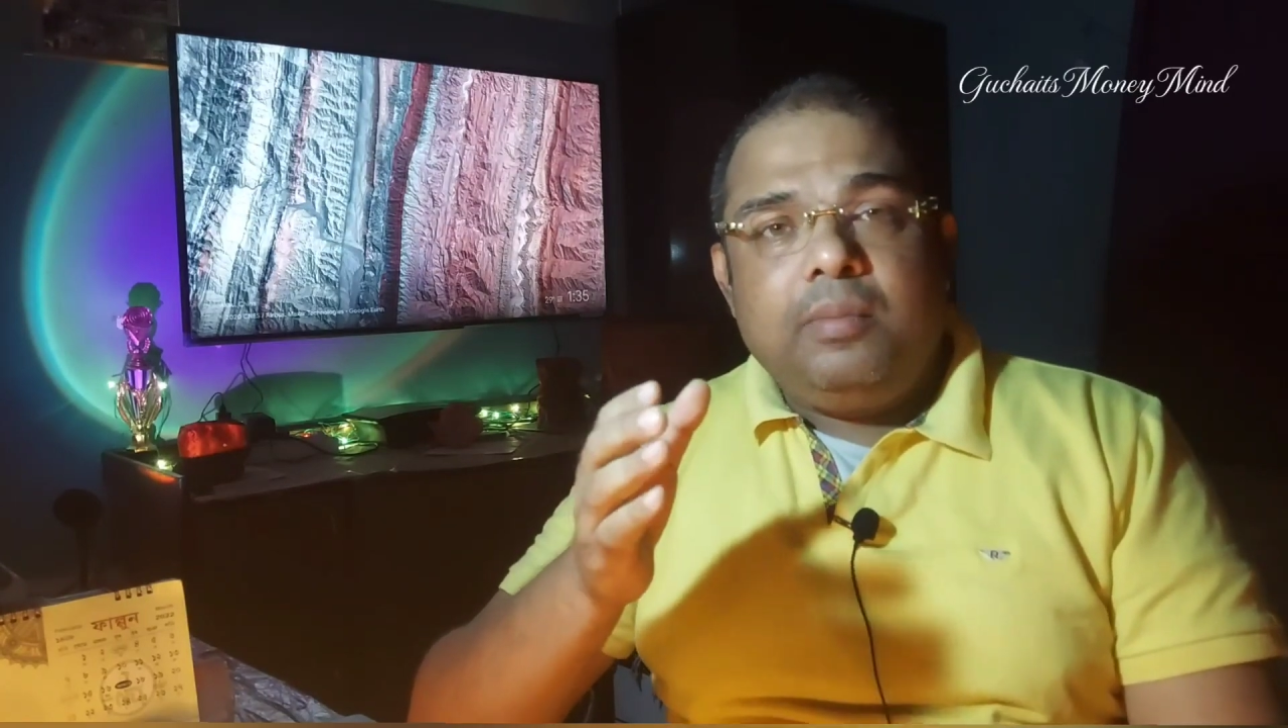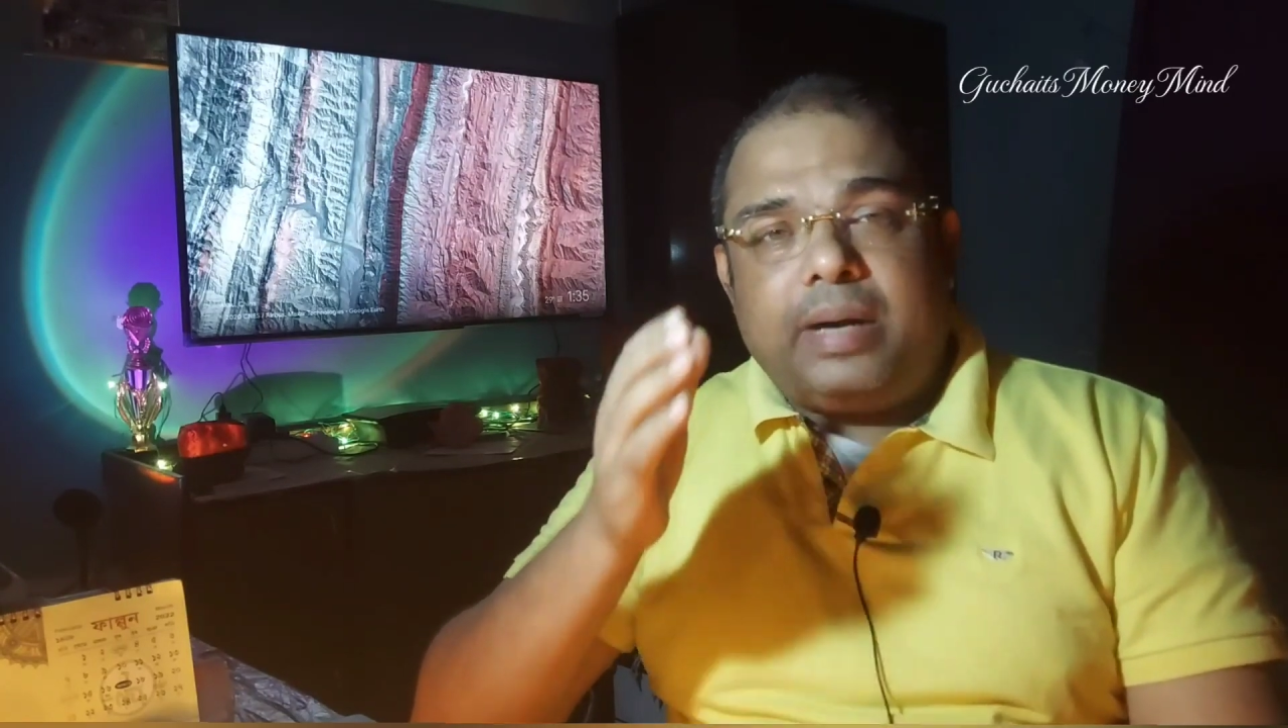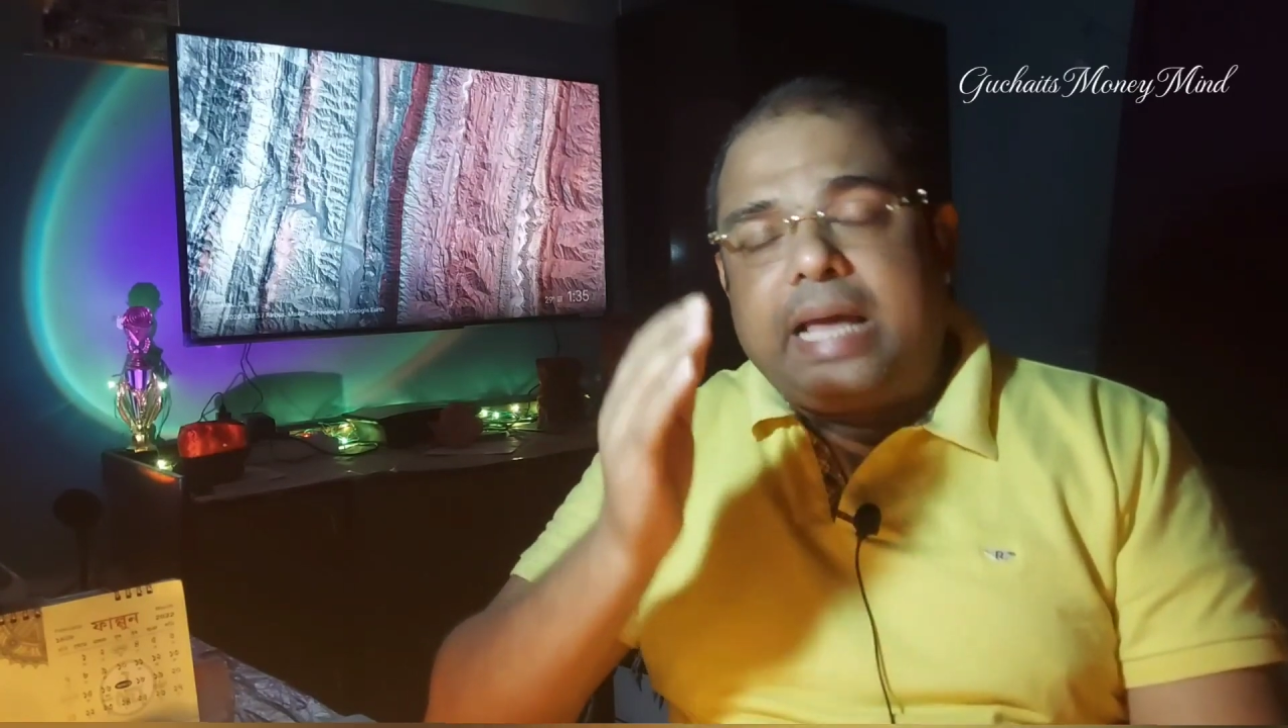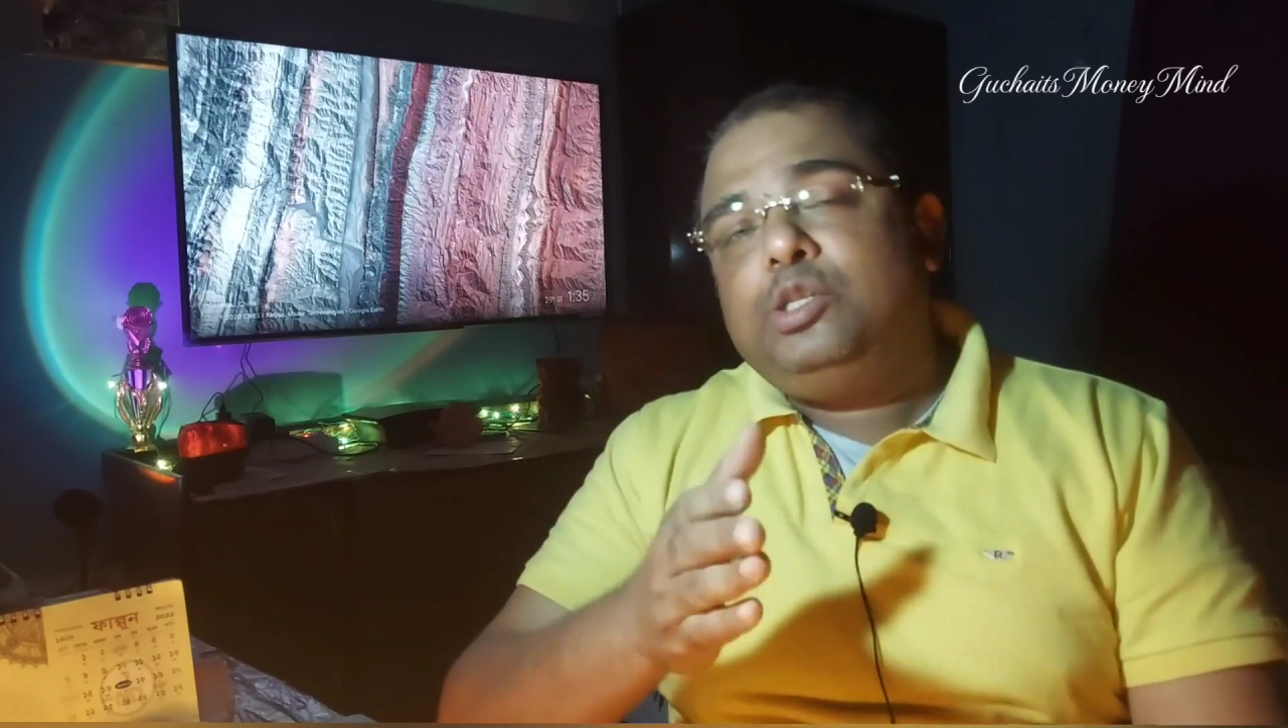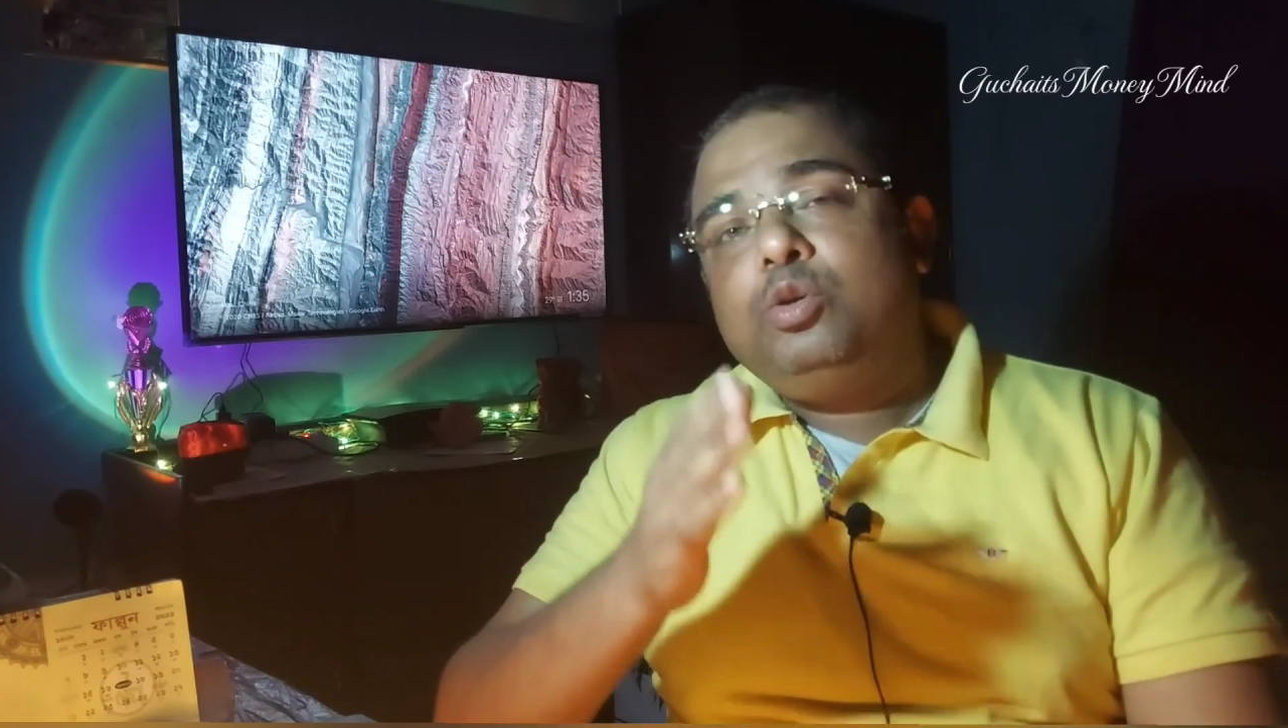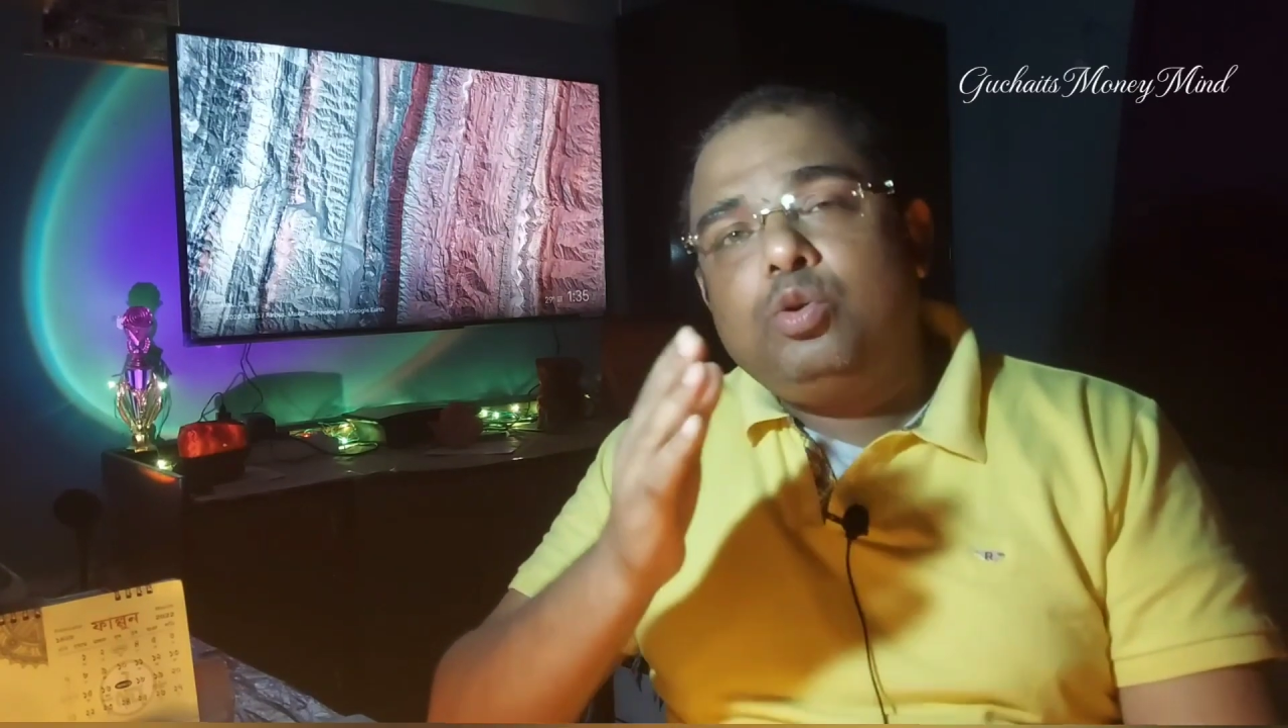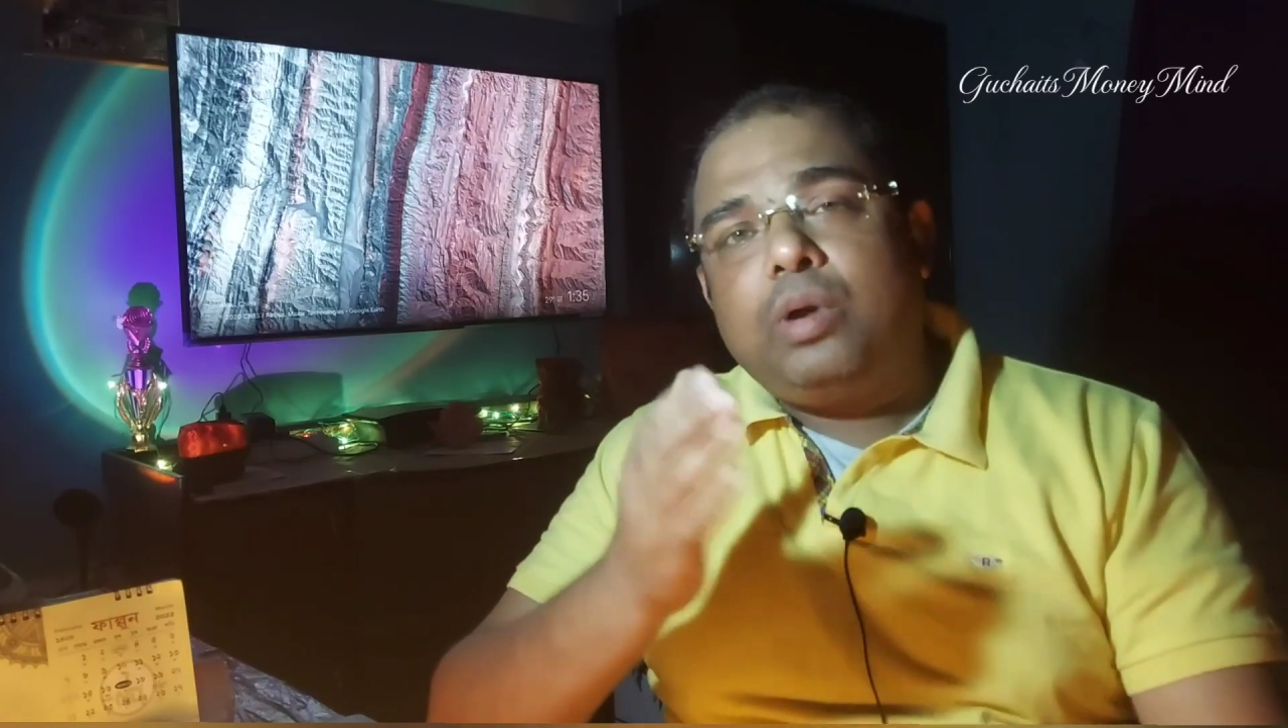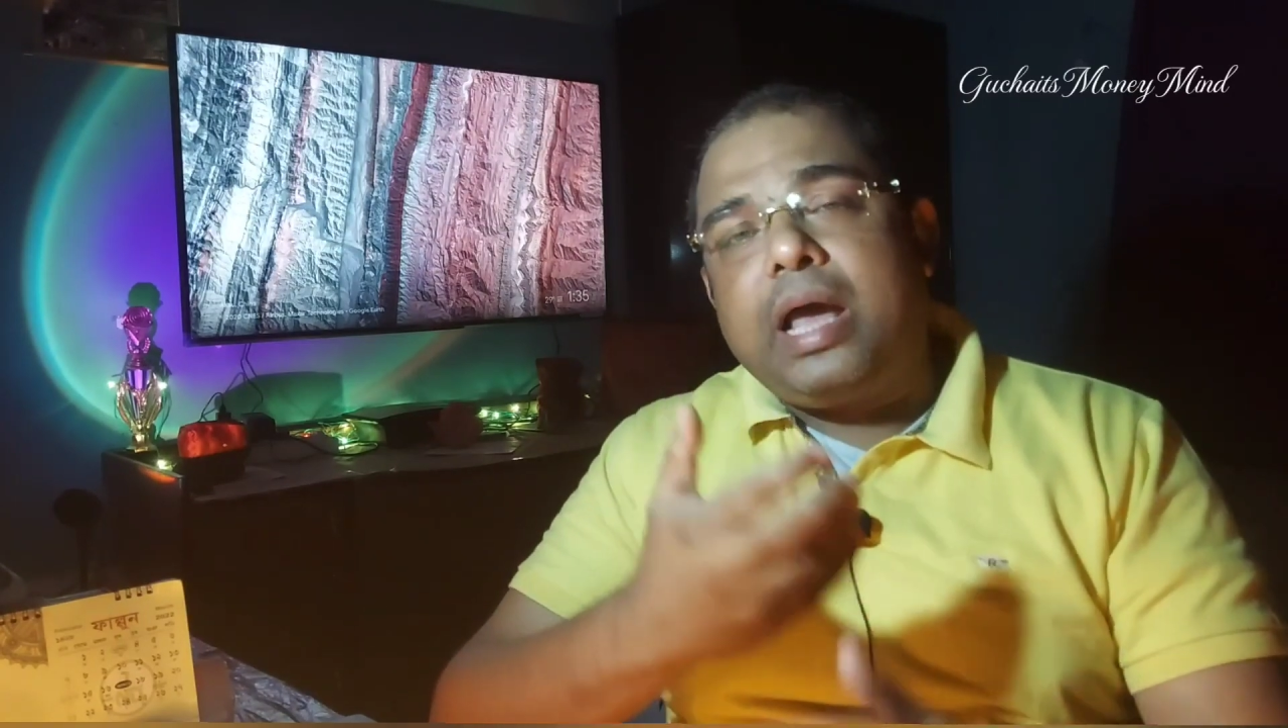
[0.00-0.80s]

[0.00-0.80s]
but as you grow,